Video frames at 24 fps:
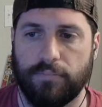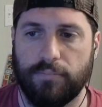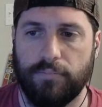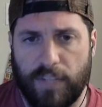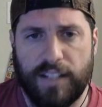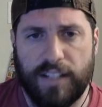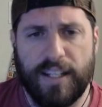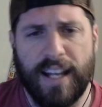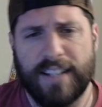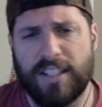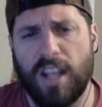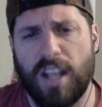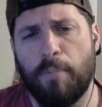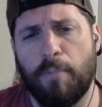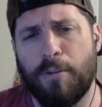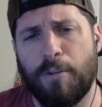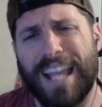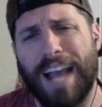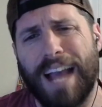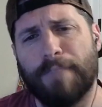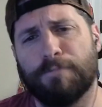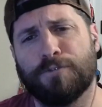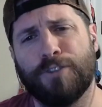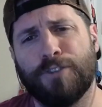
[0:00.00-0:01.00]
Next up, we
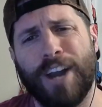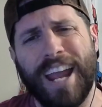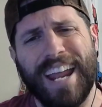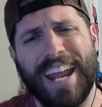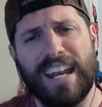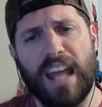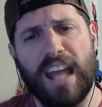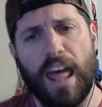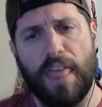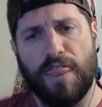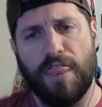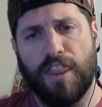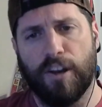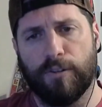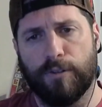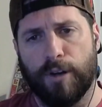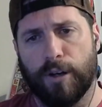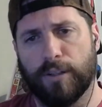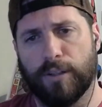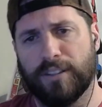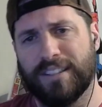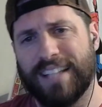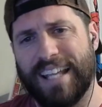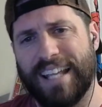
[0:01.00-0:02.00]
got Ren the
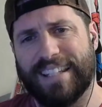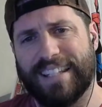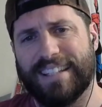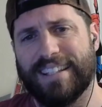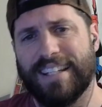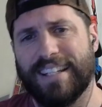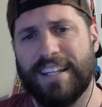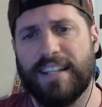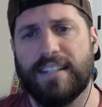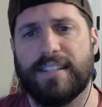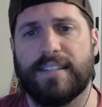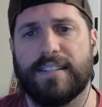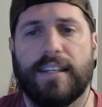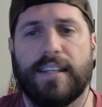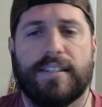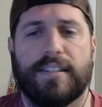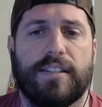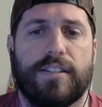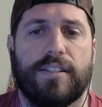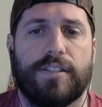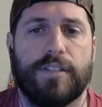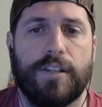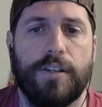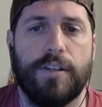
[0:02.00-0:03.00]
Relentless. This
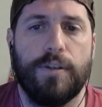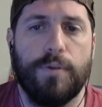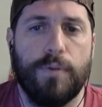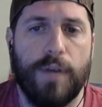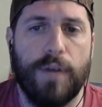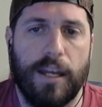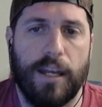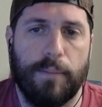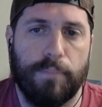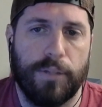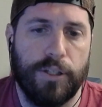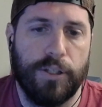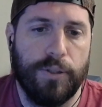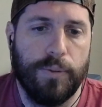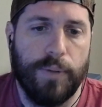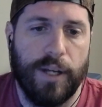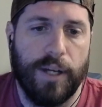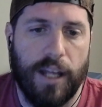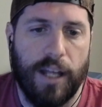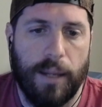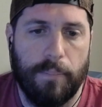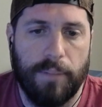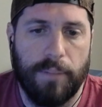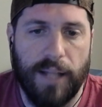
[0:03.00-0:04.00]
is 2, a blue,
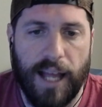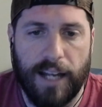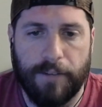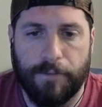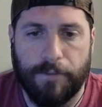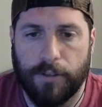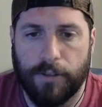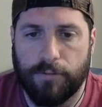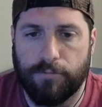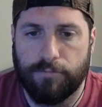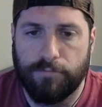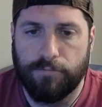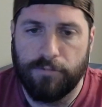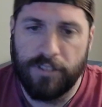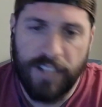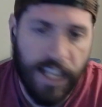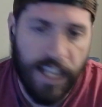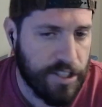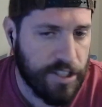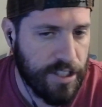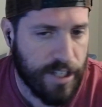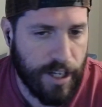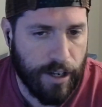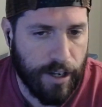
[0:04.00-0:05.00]
and a black for
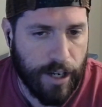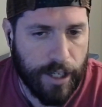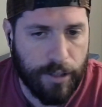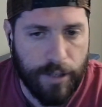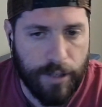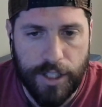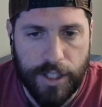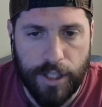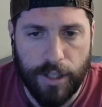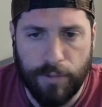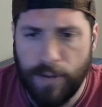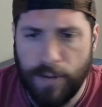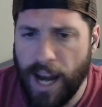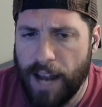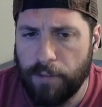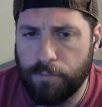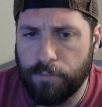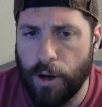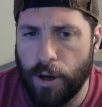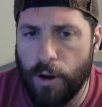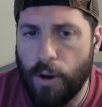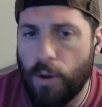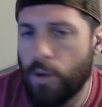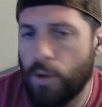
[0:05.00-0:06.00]
legendary creature, Rat
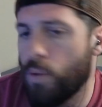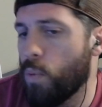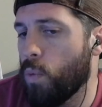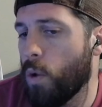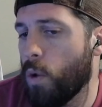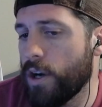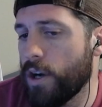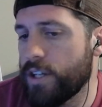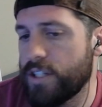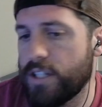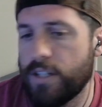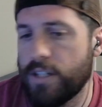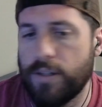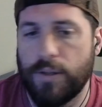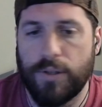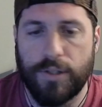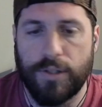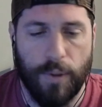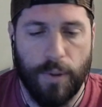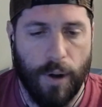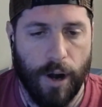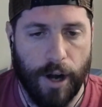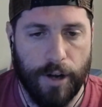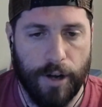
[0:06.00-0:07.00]
Rogue, Ward 2,
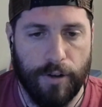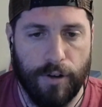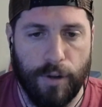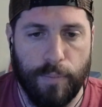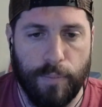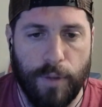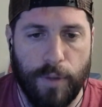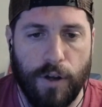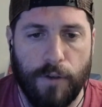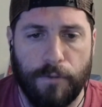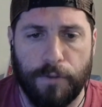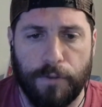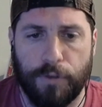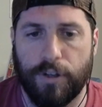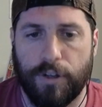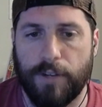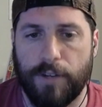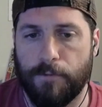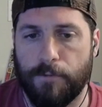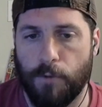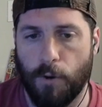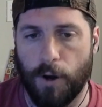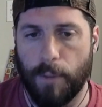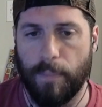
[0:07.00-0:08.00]
so hard to remove,
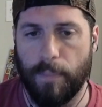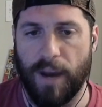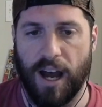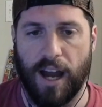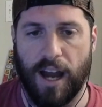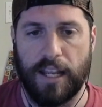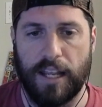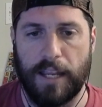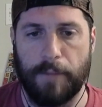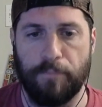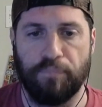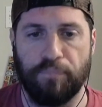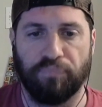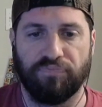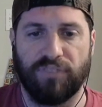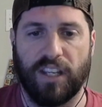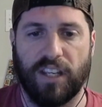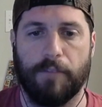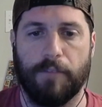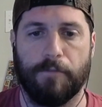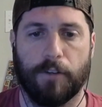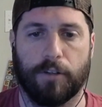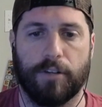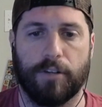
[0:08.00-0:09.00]
3/4 body.
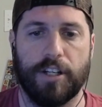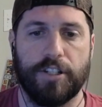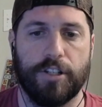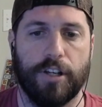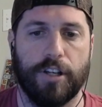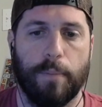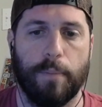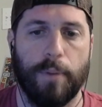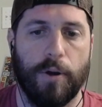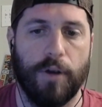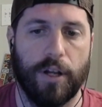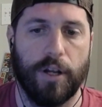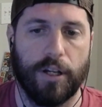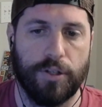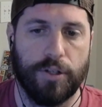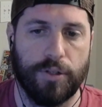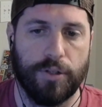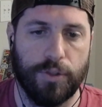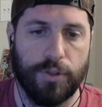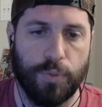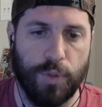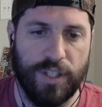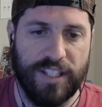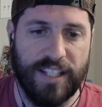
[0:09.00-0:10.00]
If a creature an opponent
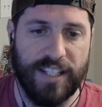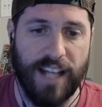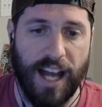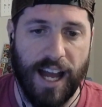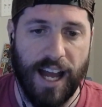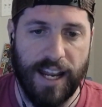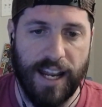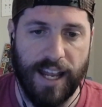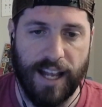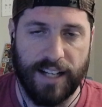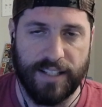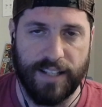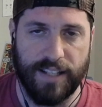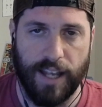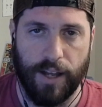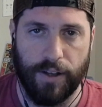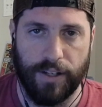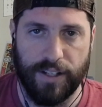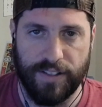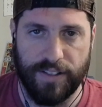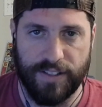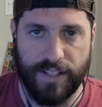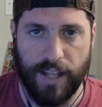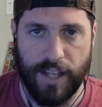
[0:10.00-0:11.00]
controls would die, exile it
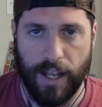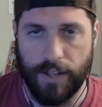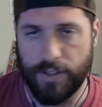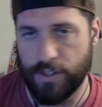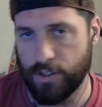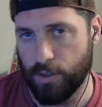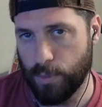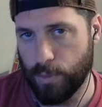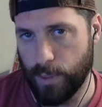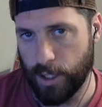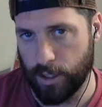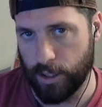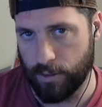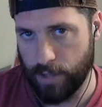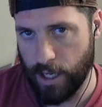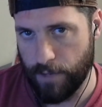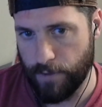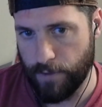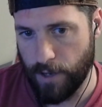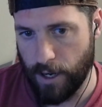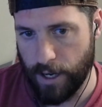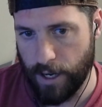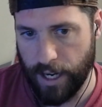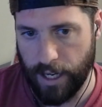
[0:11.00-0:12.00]
instead, so a little bit of
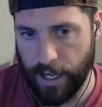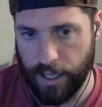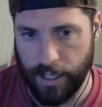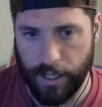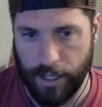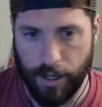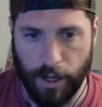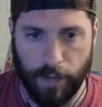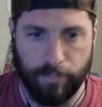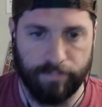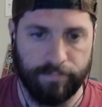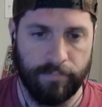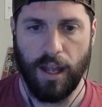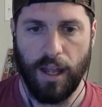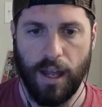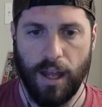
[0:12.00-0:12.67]
graveyard hate here.